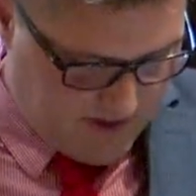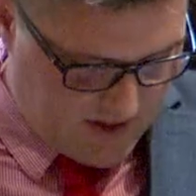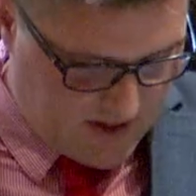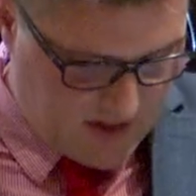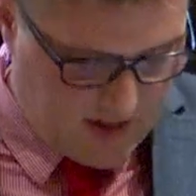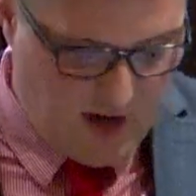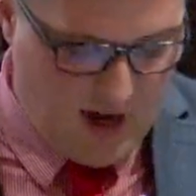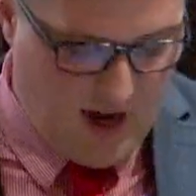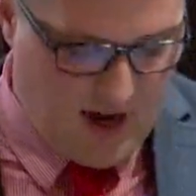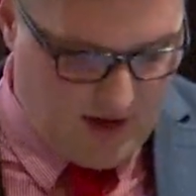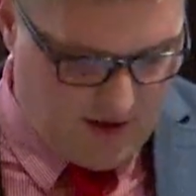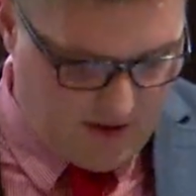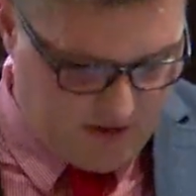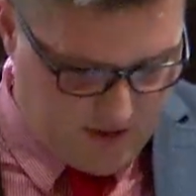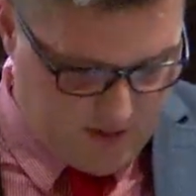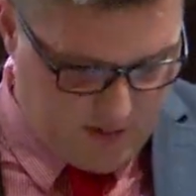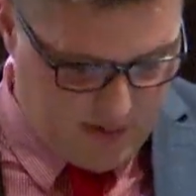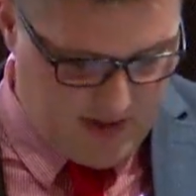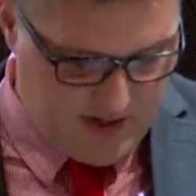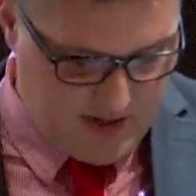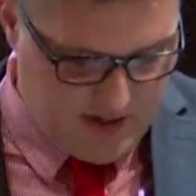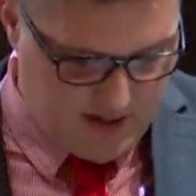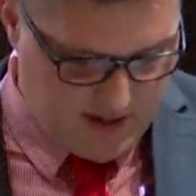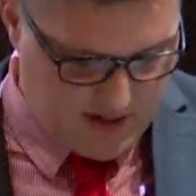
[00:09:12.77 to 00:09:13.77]
It's an honor to
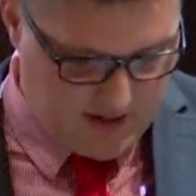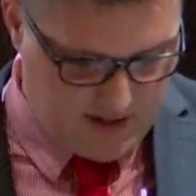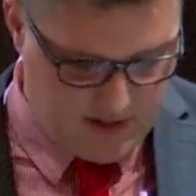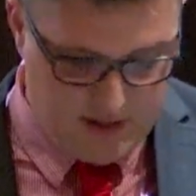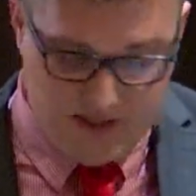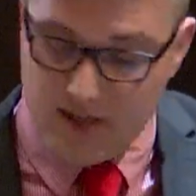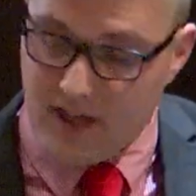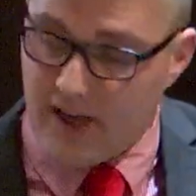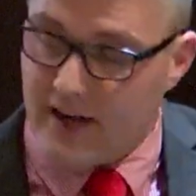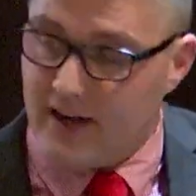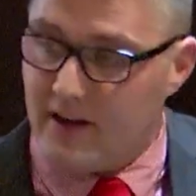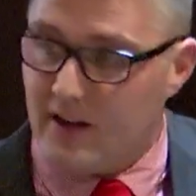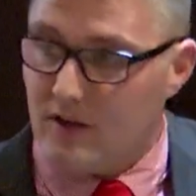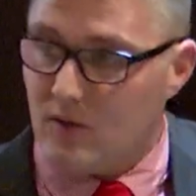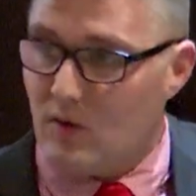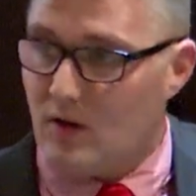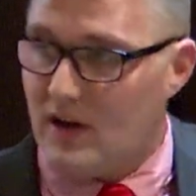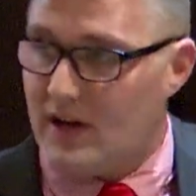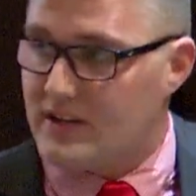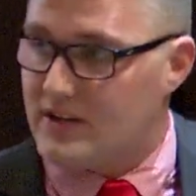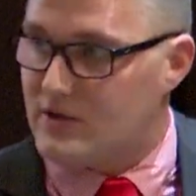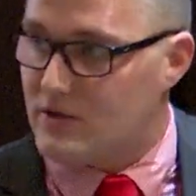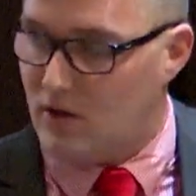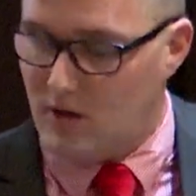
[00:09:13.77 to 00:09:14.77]
be inducted today into the
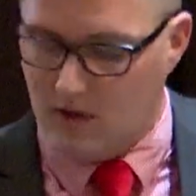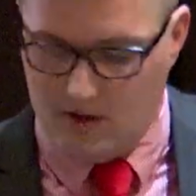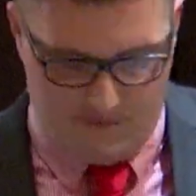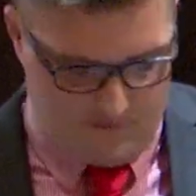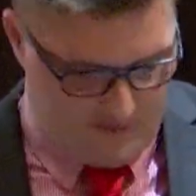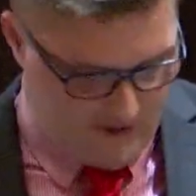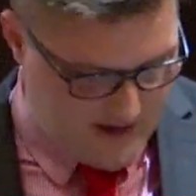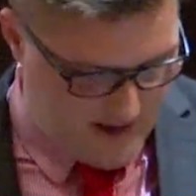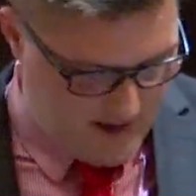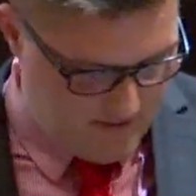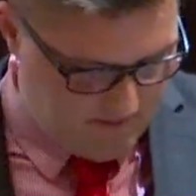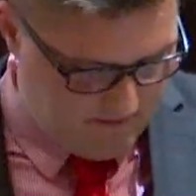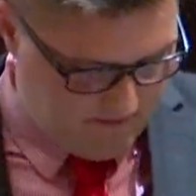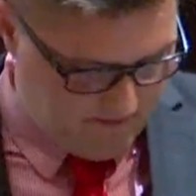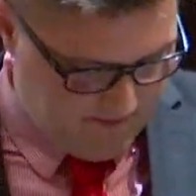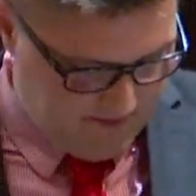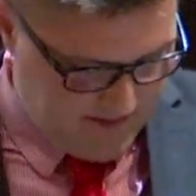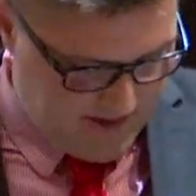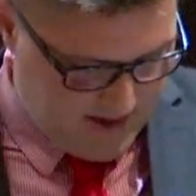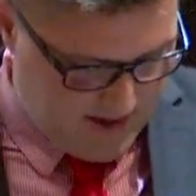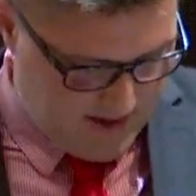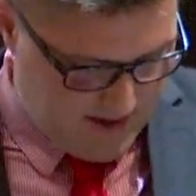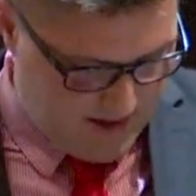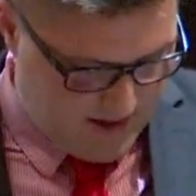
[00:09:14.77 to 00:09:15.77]
YSU Hall of Fame.
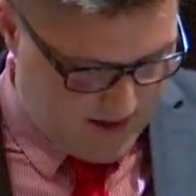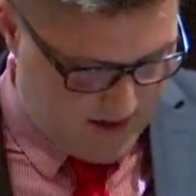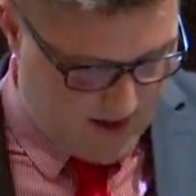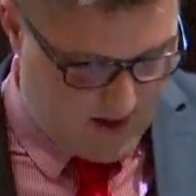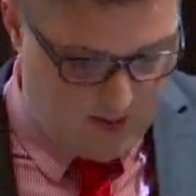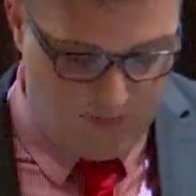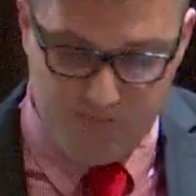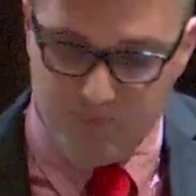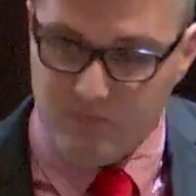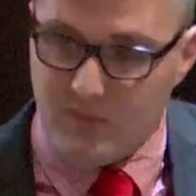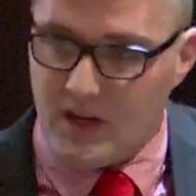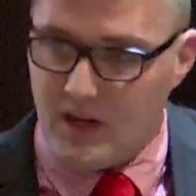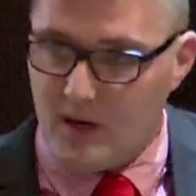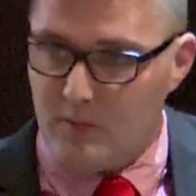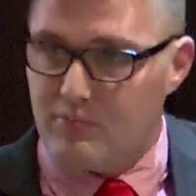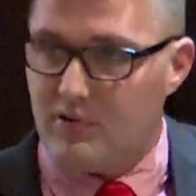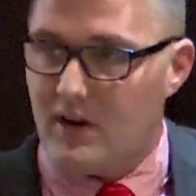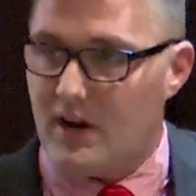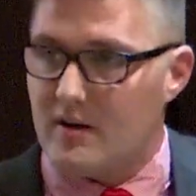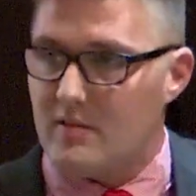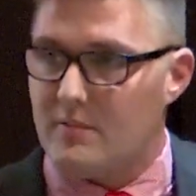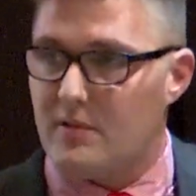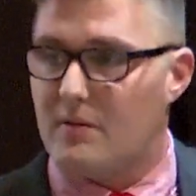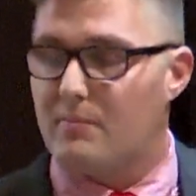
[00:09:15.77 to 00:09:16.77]
And I'm
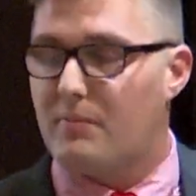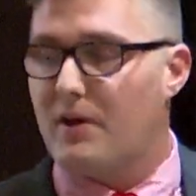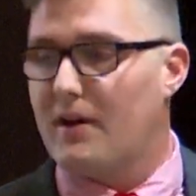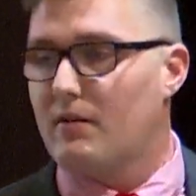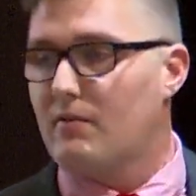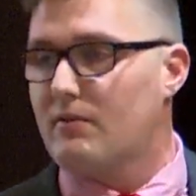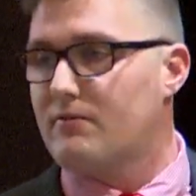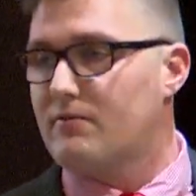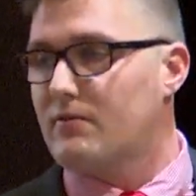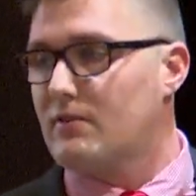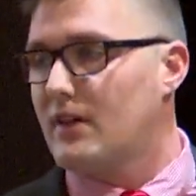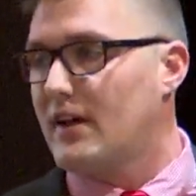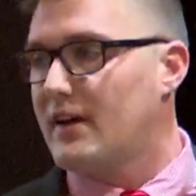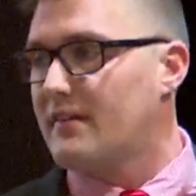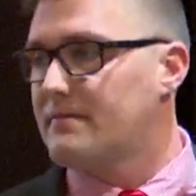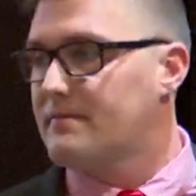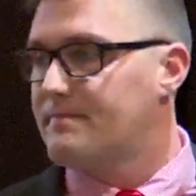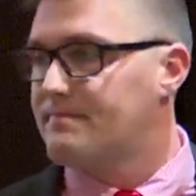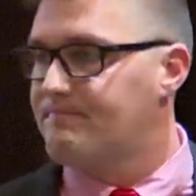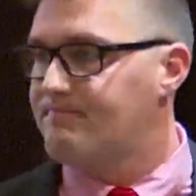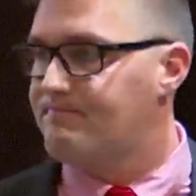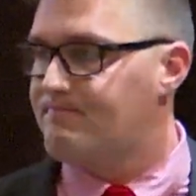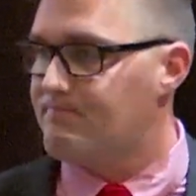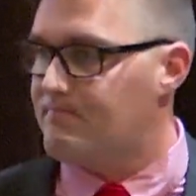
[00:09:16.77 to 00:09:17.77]
proud to be a Penguin for life.
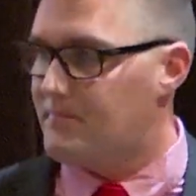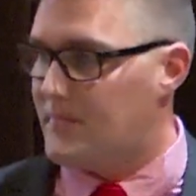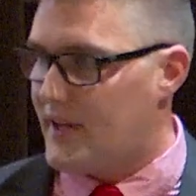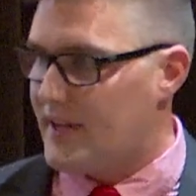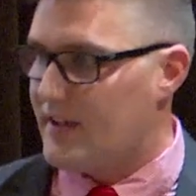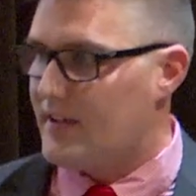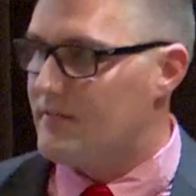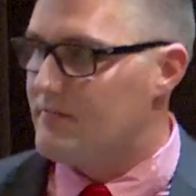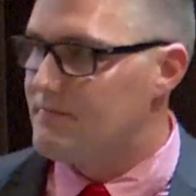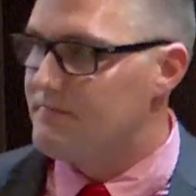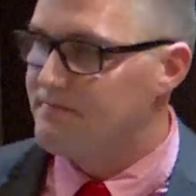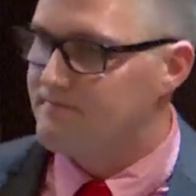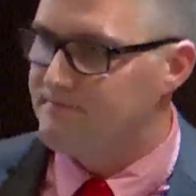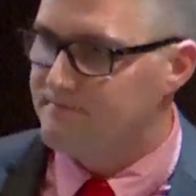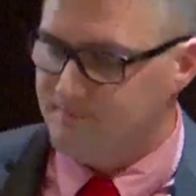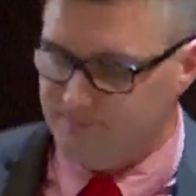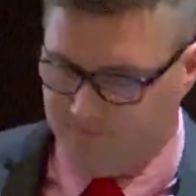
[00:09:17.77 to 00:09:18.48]
Thank you.